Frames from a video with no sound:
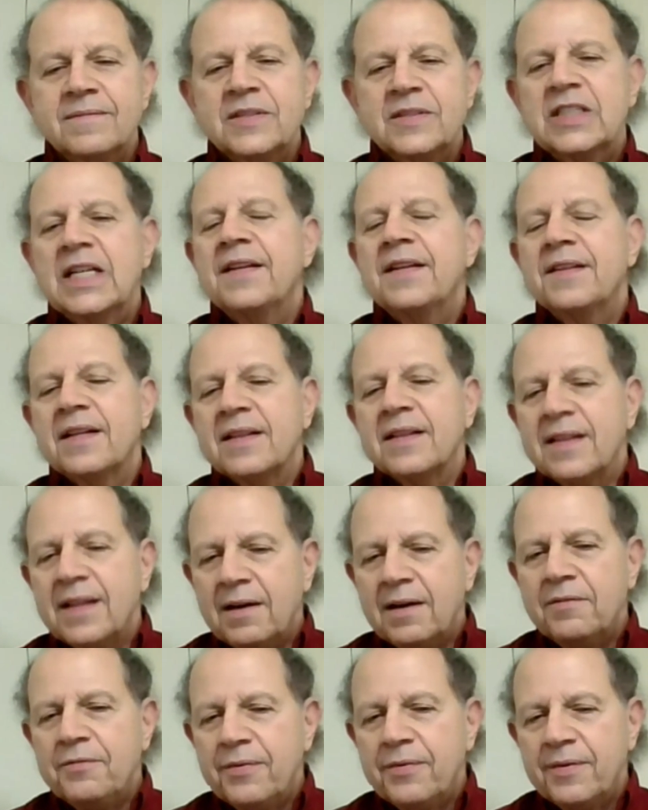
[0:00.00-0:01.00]
Can the
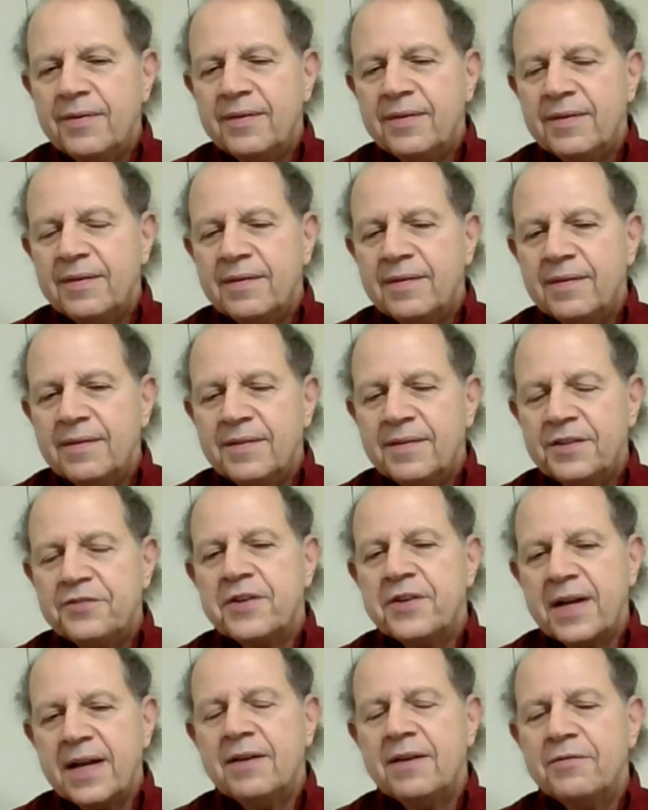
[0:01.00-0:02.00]
love that
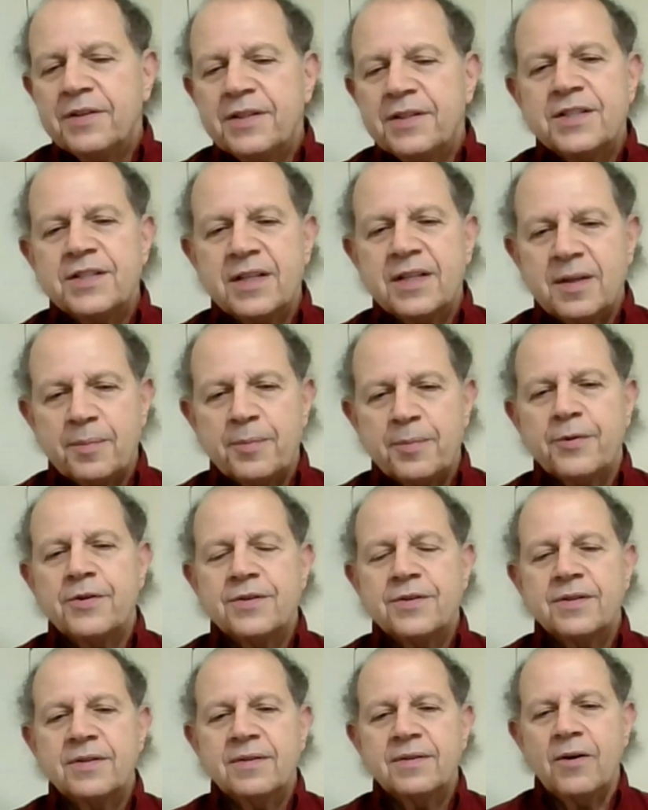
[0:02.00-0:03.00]
you have for this other
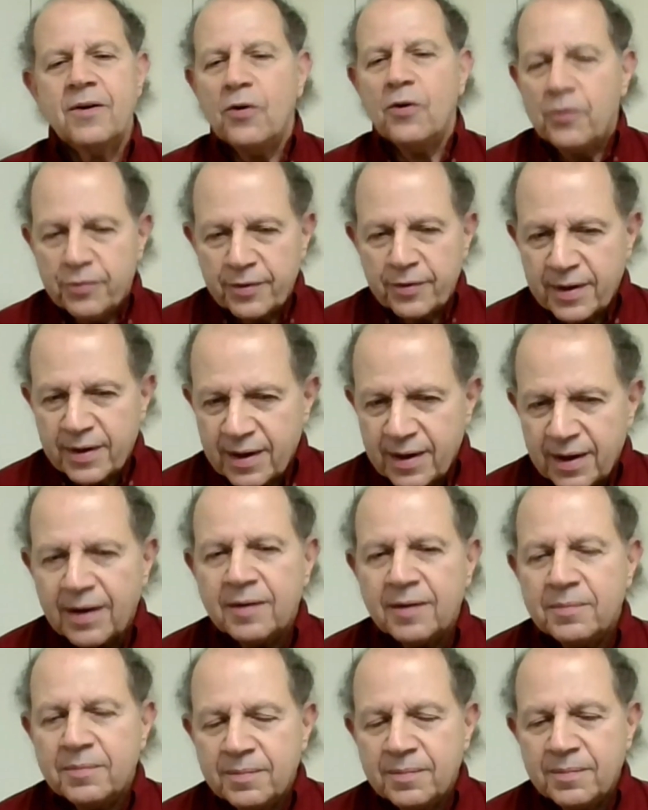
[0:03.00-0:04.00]
person
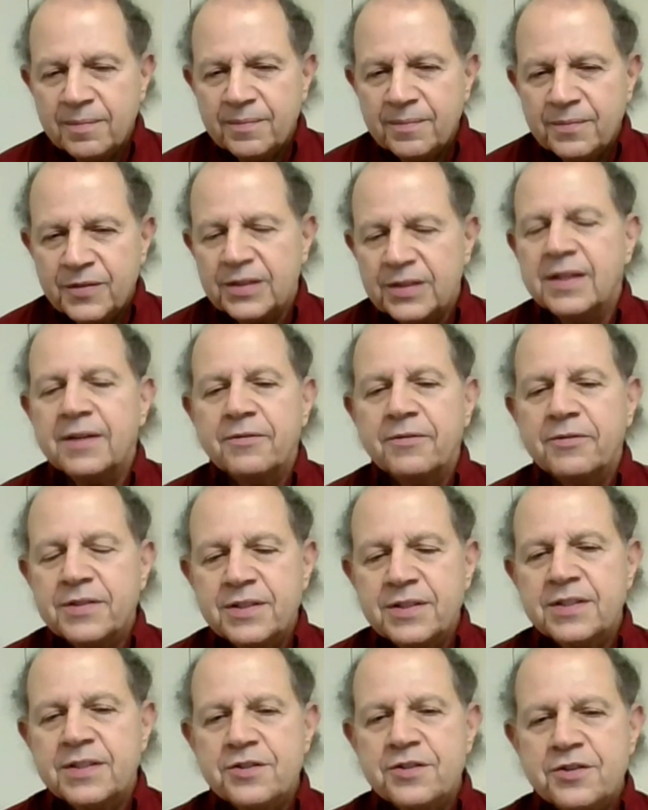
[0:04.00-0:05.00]
overcome the
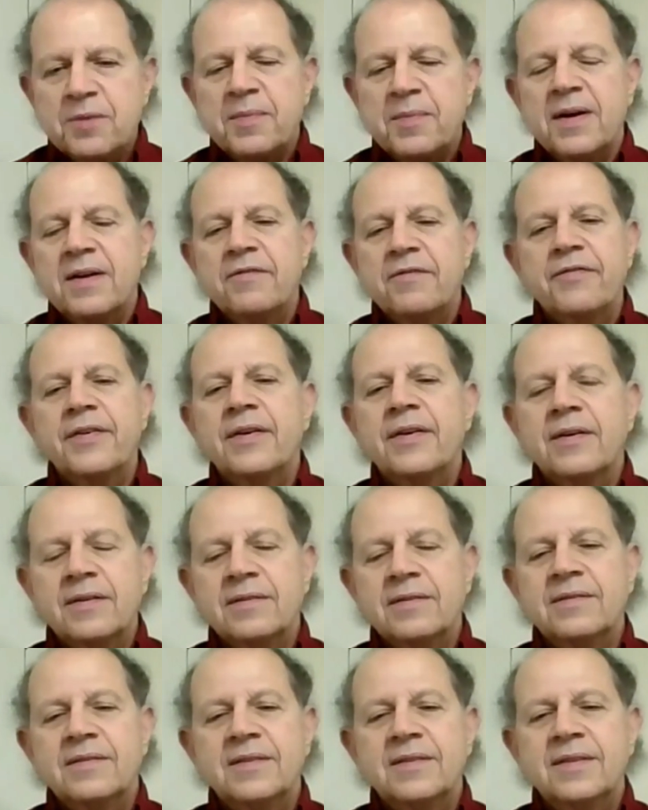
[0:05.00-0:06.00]
differences you might feel
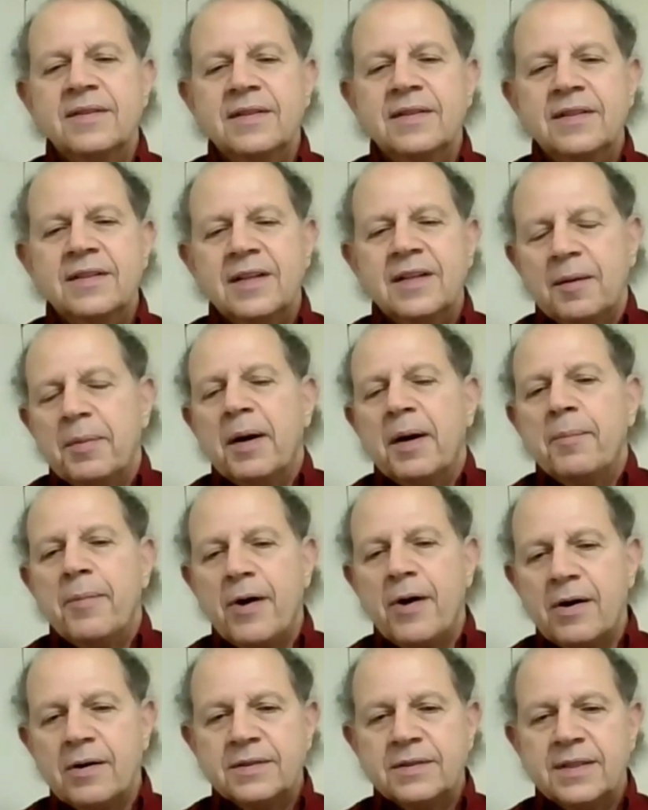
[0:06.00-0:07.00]
about
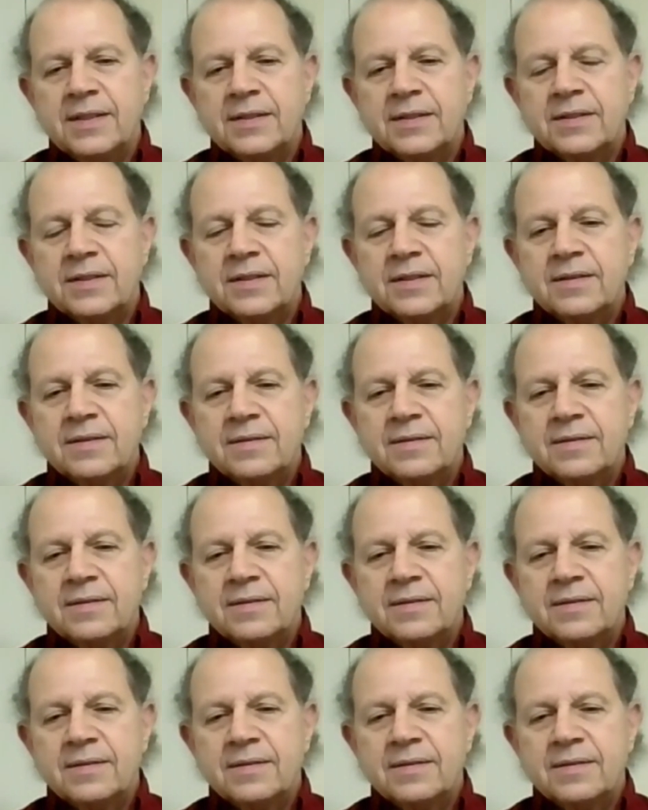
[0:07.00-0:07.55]
politics?